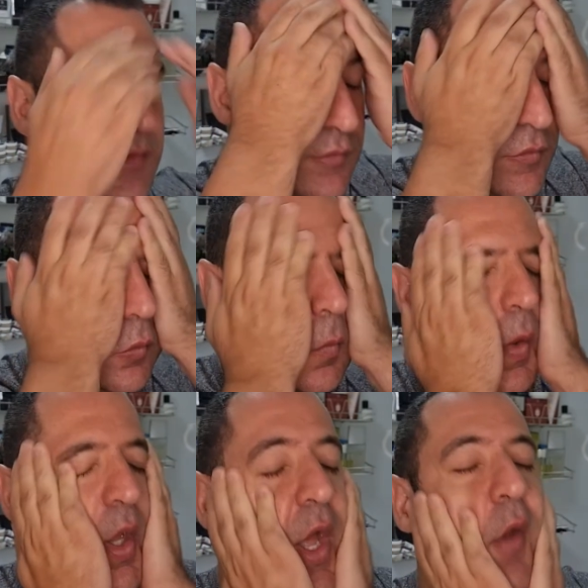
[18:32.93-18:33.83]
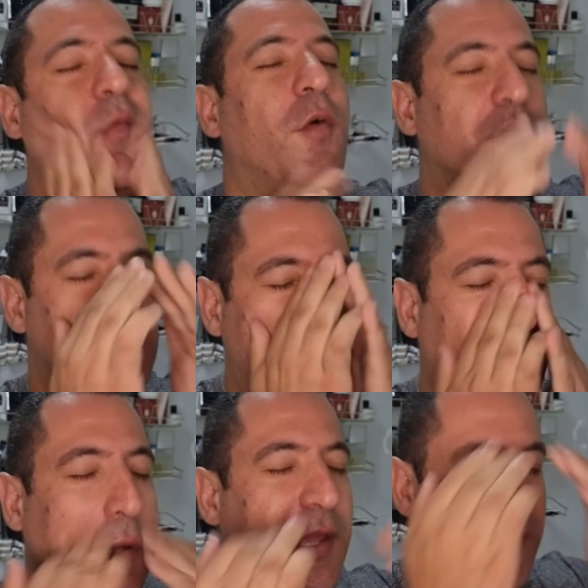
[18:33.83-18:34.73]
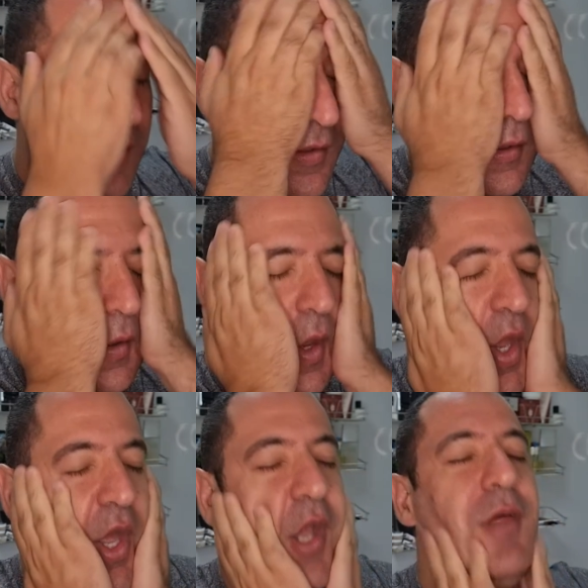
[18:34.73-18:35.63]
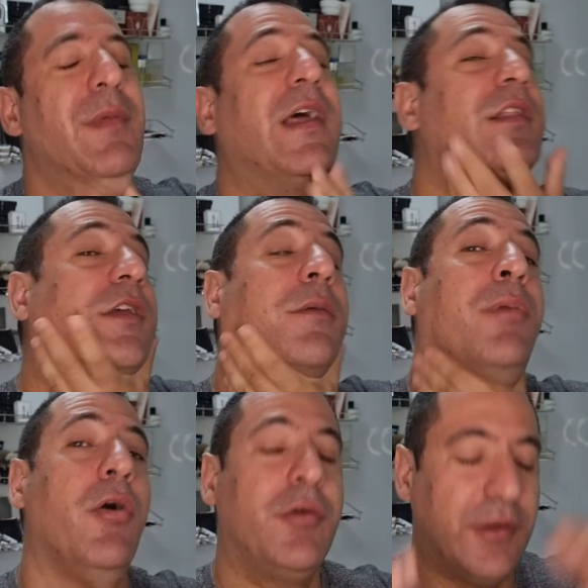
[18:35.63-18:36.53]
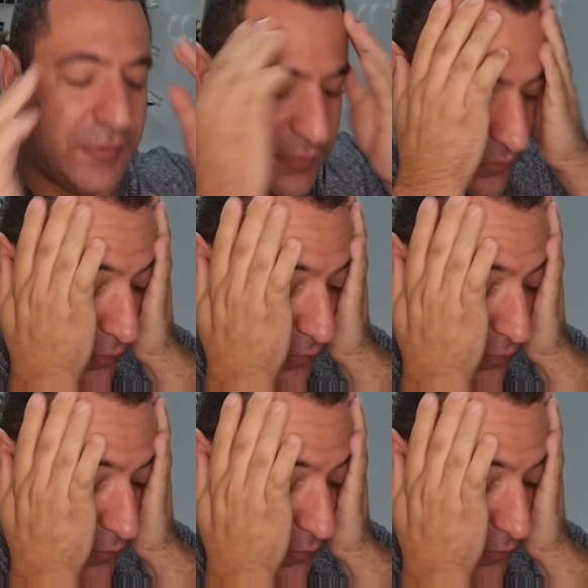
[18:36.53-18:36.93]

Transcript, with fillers: to, uh, unfortunately, Uh, eliminate the opponent,